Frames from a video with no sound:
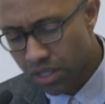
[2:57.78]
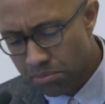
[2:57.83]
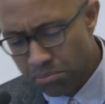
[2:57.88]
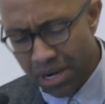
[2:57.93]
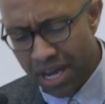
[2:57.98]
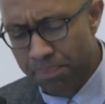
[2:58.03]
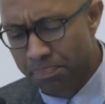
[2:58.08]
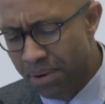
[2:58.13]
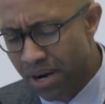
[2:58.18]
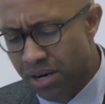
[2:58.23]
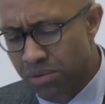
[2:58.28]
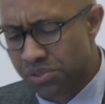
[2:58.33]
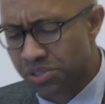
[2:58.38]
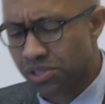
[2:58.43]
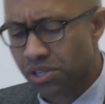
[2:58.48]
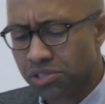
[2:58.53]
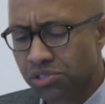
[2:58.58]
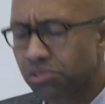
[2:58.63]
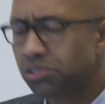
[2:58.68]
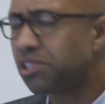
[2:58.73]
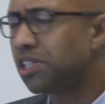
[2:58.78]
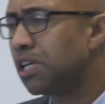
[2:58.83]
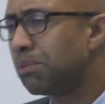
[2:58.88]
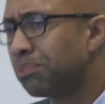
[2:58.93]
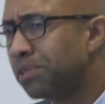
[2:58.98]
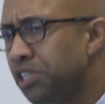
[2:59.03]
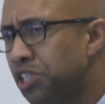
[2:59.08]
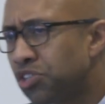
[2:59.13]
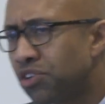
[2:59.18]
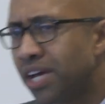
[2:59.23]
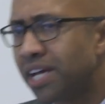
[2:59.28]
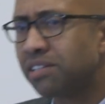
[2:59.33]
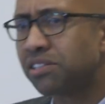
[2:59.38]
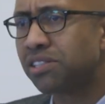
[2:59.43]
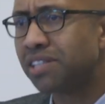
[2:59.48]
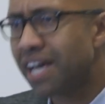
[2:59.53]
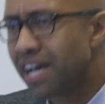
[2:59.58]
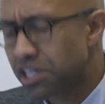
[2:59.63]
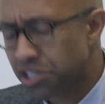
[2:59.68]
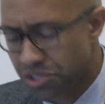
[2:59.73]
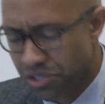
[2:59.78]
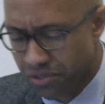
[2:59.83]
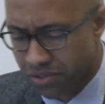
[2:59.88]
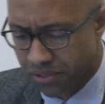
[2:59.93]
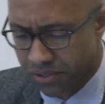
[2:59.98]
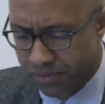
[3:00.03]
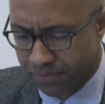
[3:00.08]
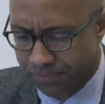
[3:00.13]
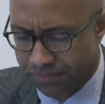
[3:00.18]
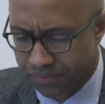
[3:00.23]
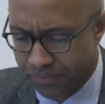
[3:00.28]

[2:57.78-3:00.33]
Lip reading: Black Power was also deeply transnational.